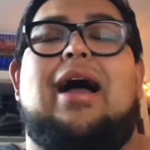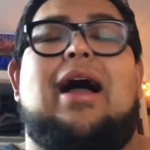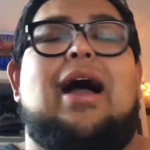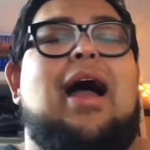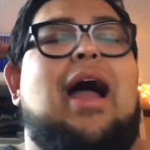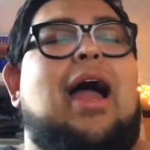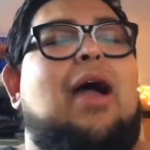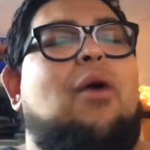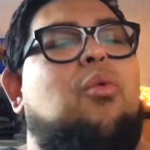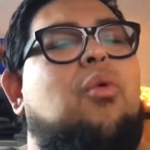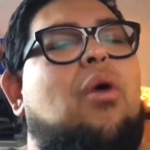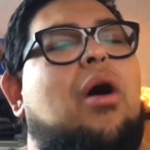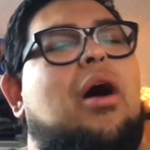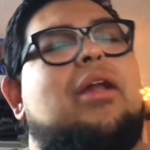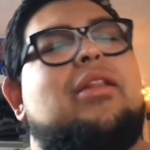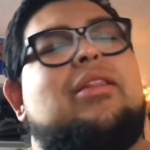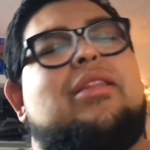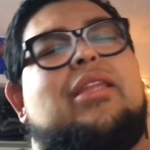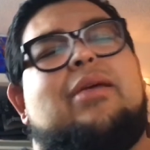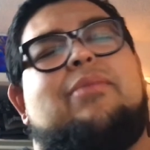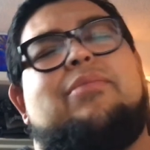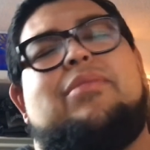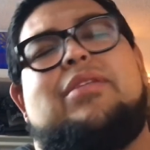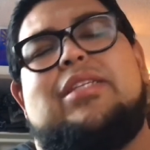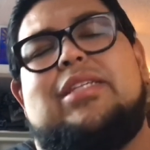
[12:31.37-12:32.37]
I want
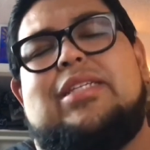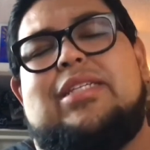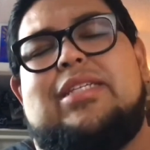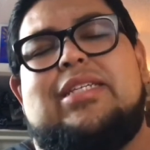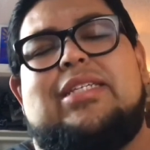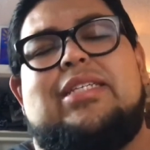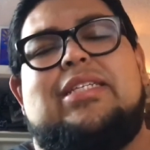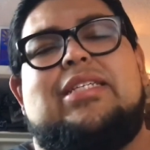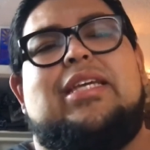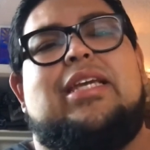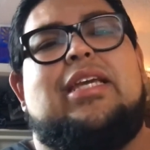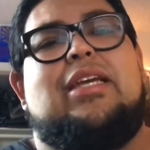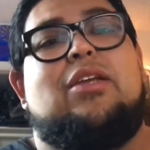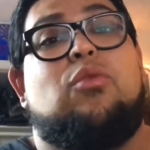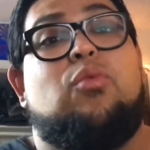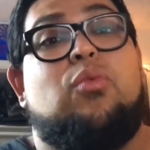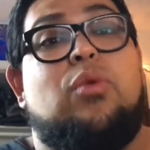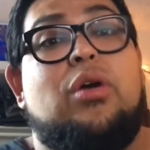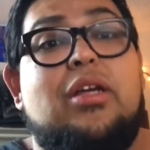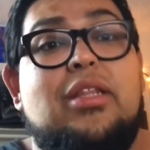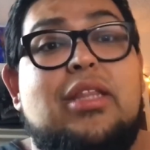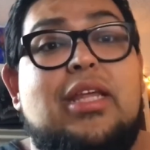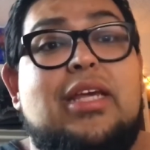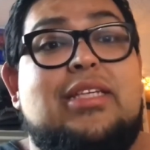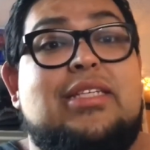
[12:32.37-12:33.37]
them to succeed.
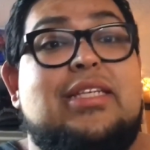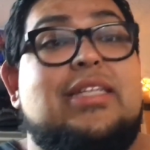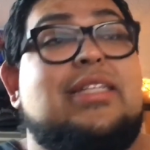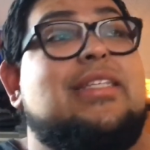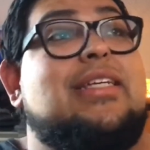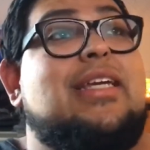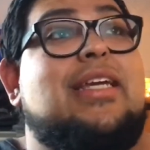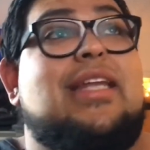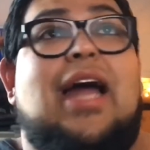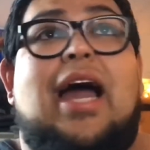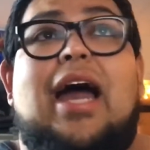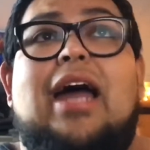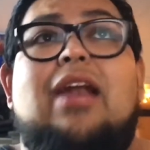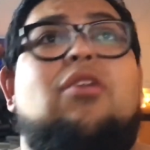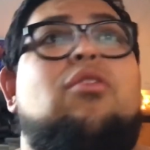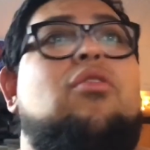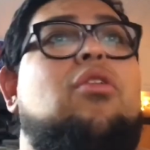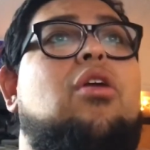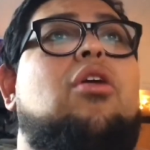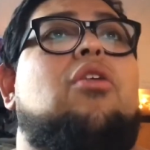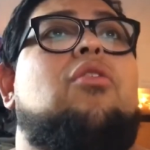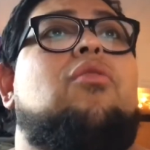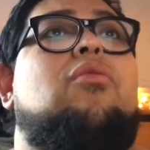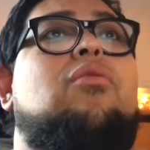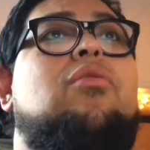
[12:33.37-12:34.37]
Will they succeed? I don't
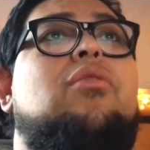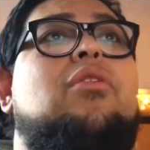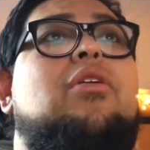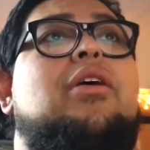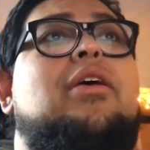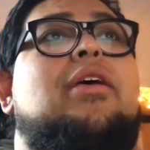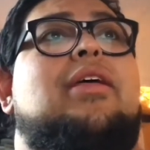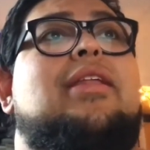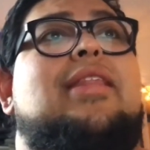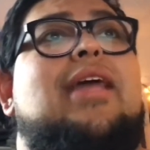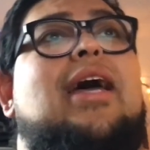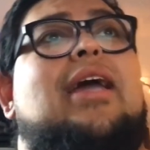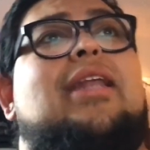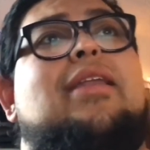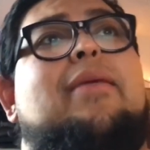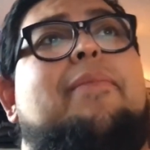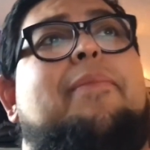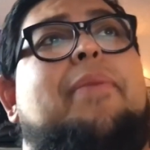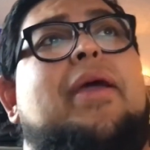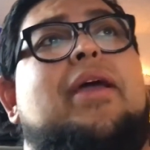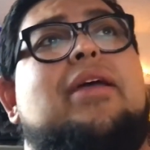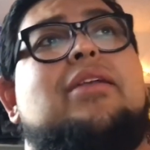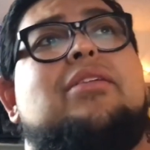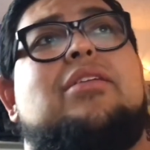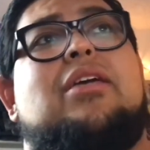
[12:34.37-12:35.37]
know. That
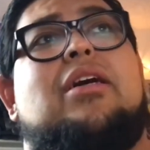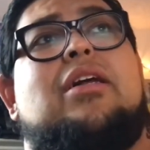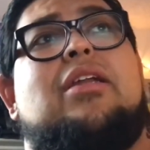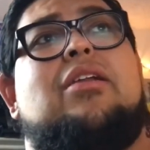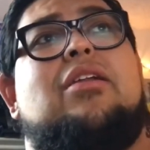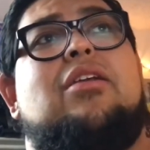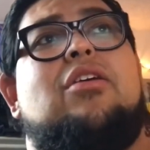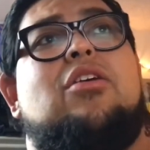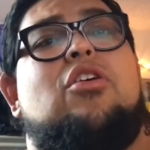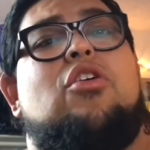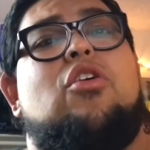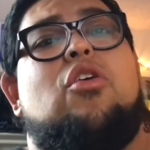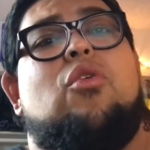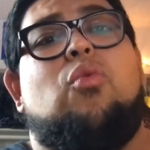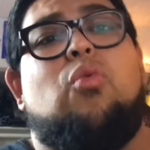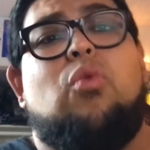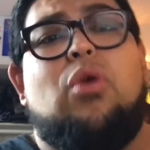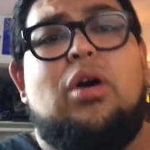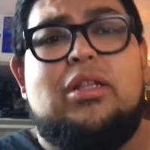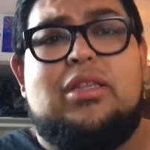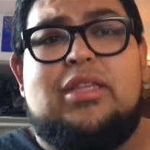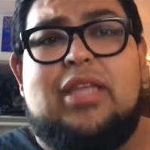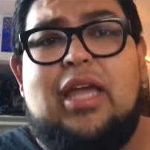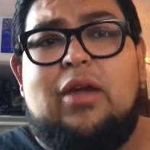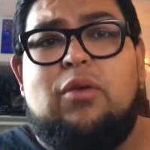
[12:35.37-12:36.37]
depends on
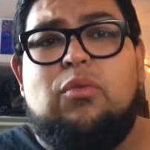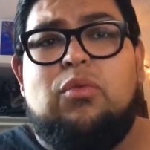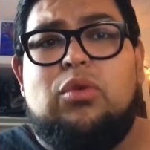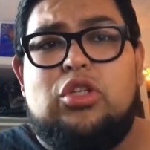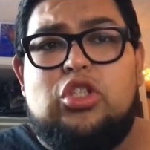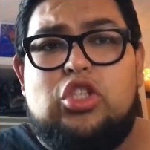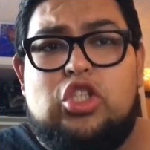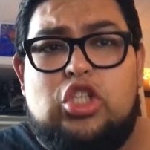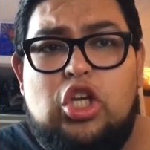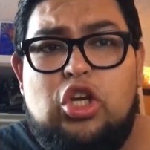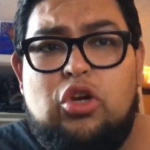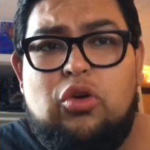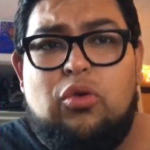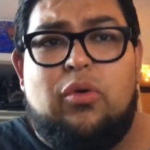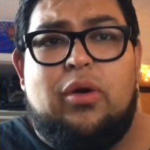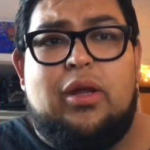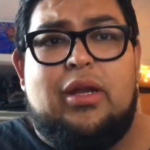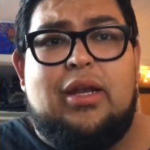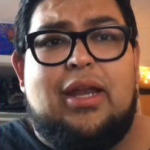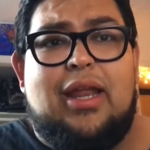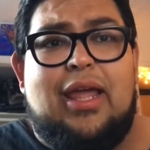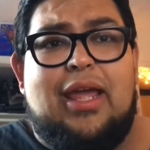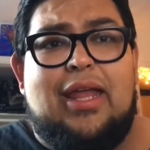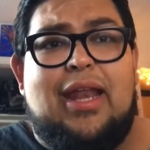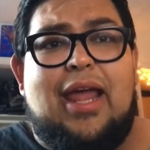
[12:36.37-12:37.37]
what they will do
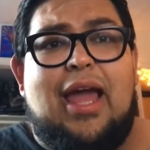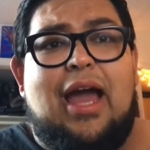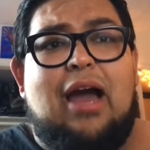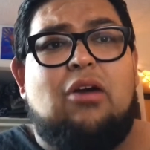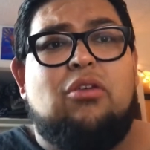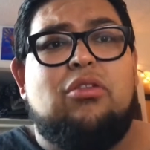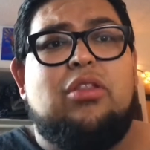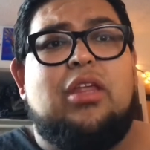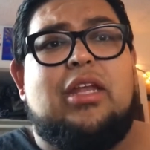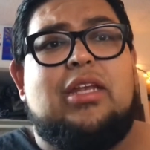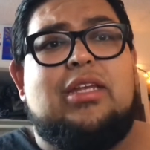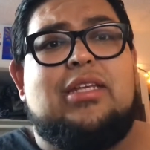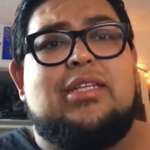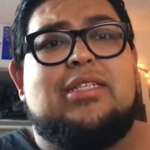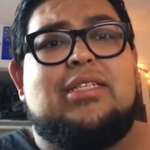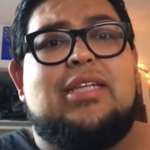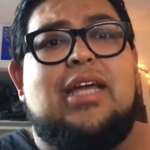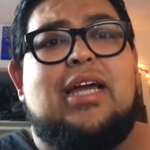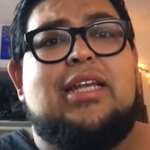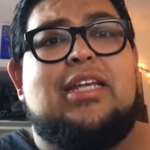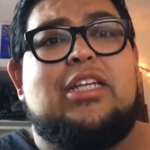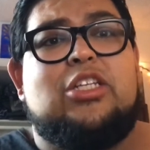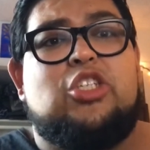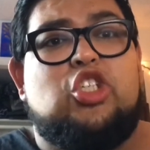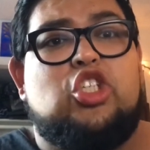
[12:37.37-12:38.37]
and how they
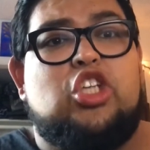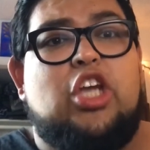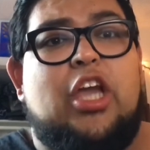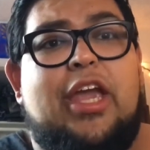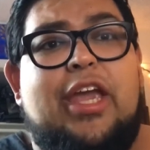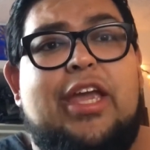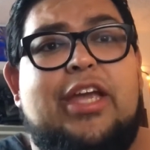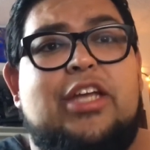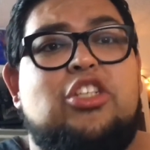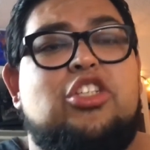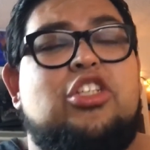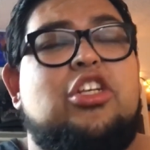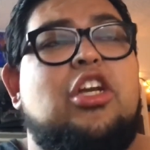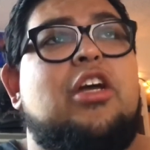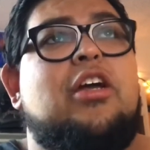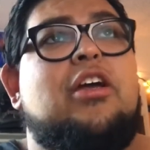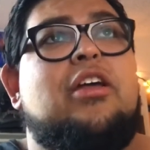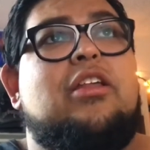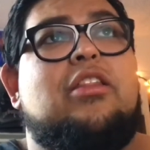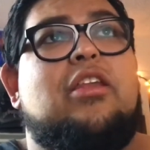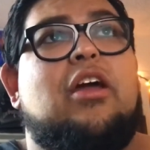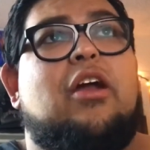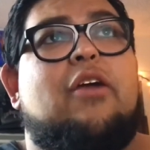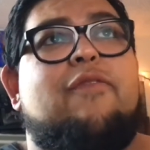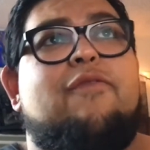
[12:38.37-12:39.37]
decide to change
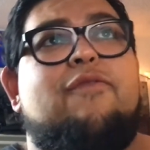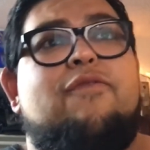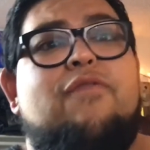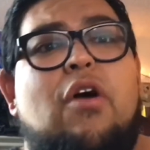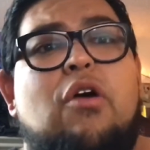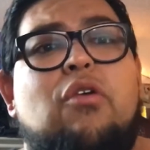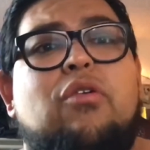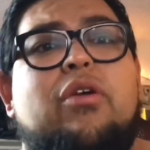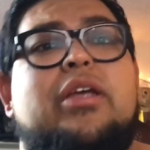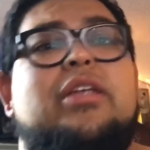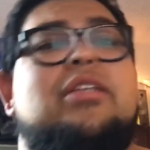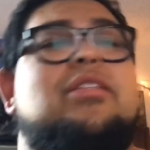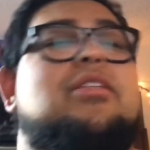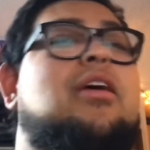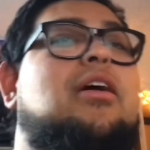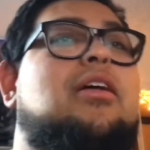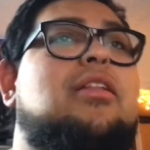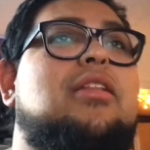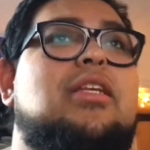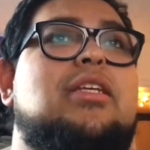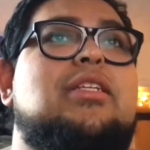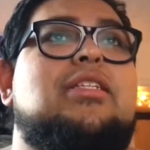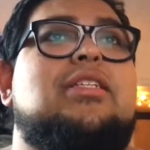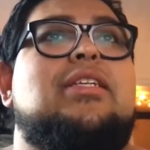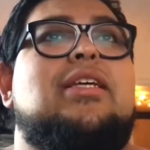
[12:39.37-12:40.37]
their focus
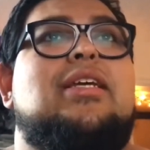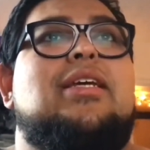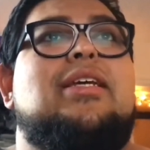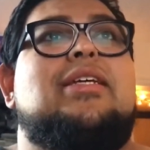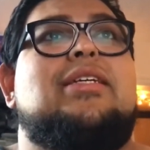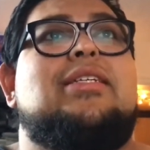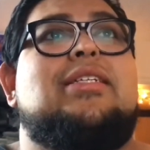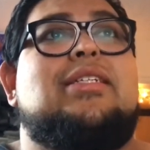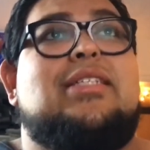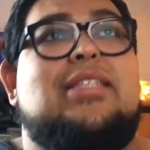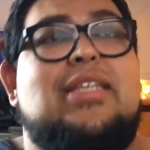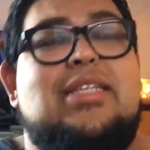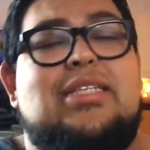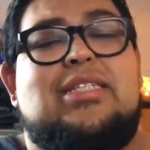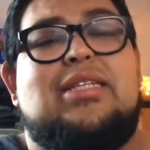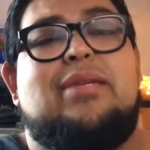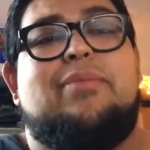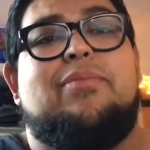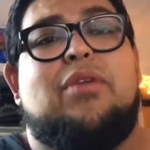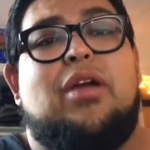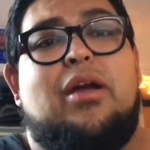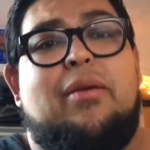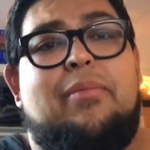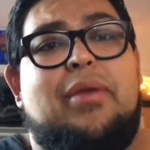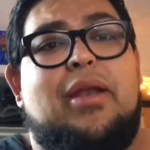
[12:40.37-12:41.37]
on this
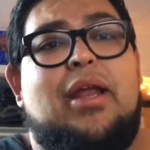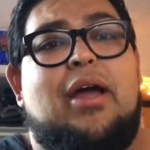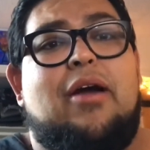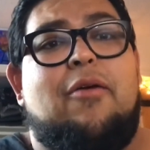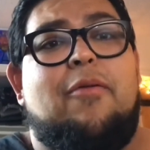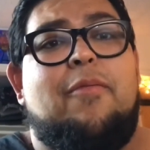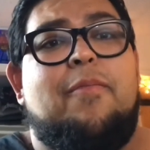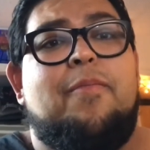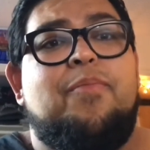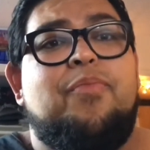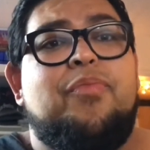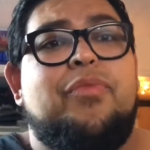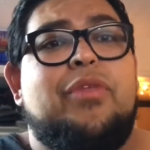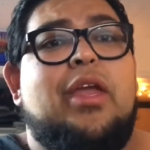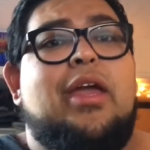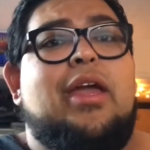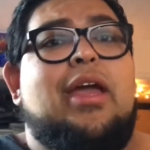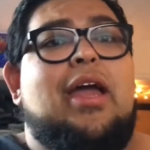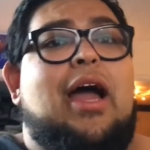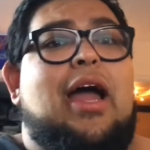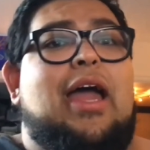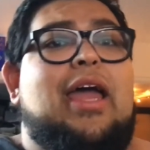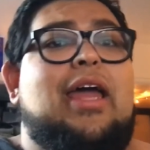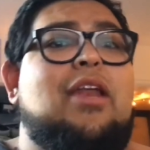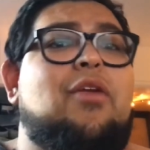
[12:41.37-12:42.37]
system coming out.
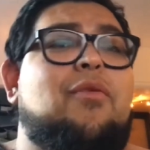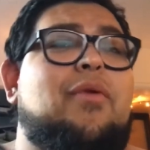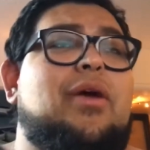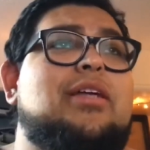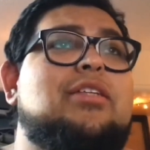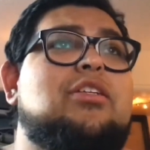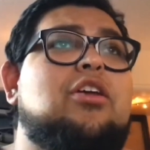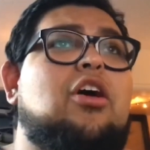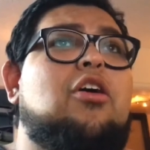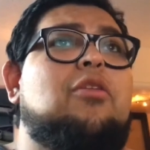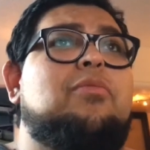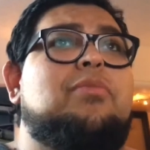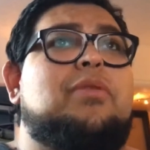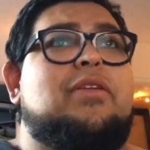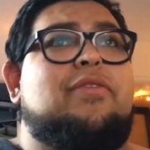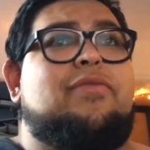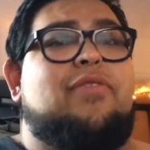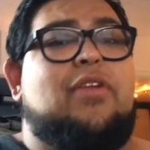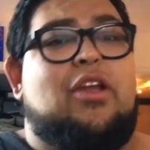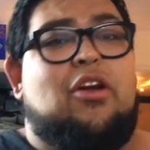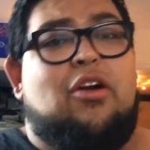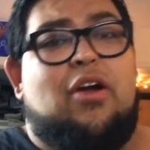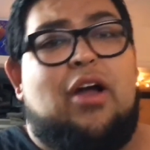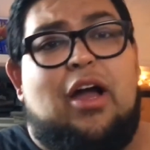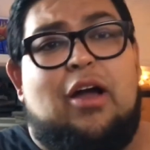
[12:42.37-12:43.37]
Anyways, I hope this
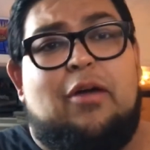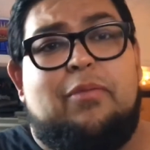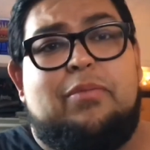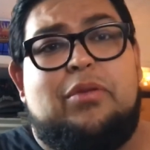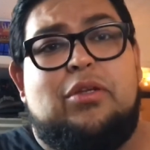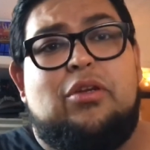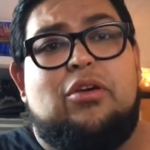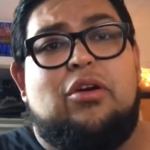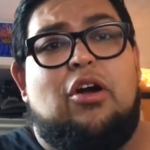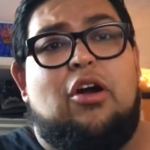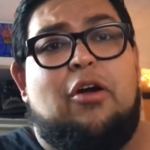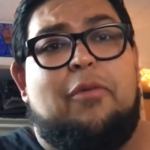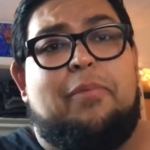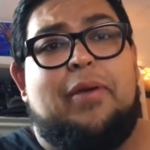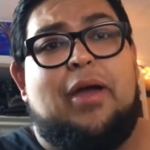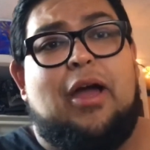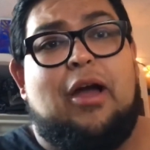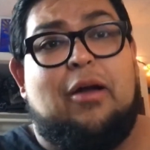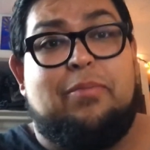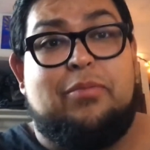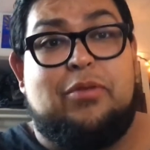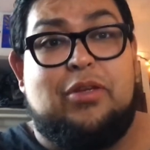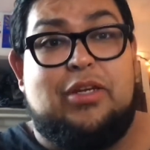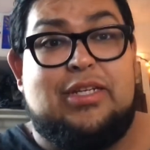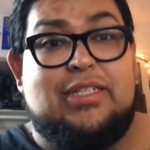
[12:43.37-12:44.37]
video helped you. I hope it
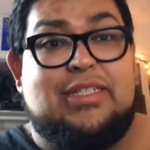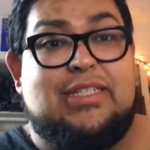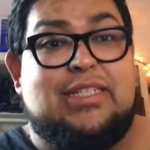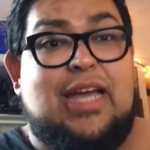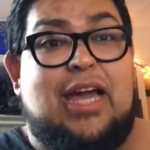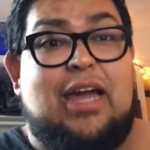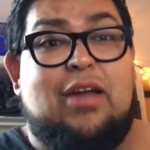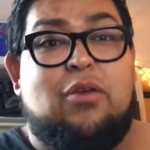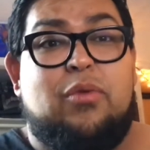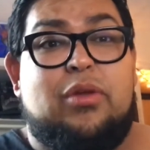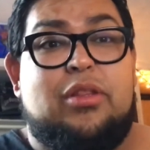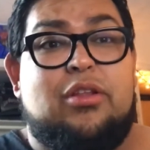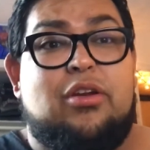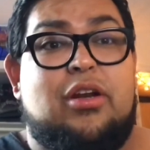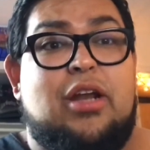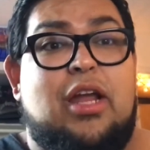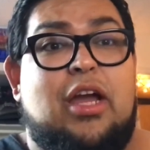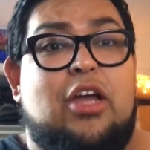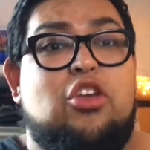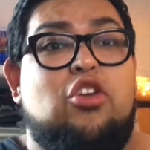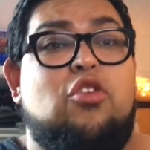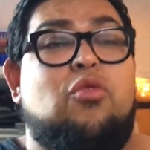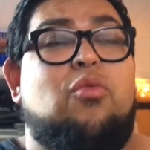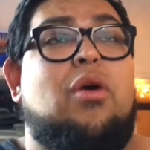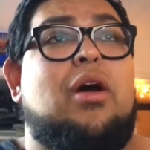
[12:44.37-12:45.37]
helped you decide whether or
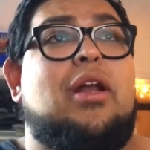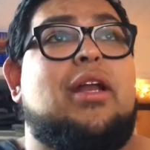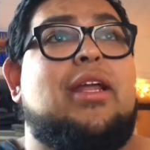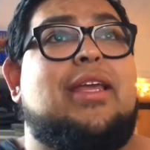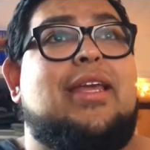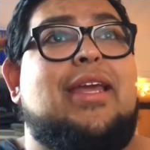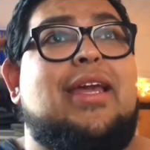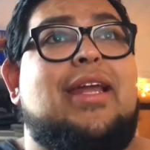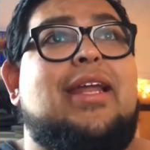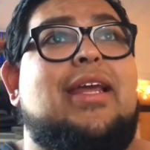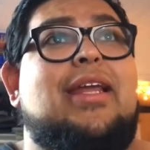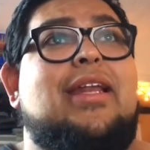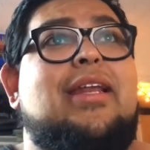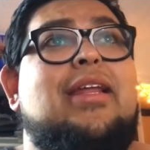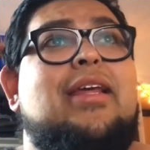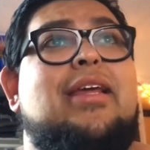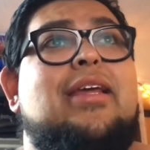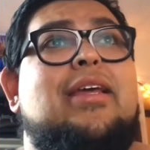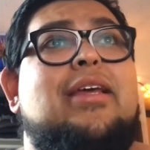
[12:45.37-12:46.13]
not you want to get it.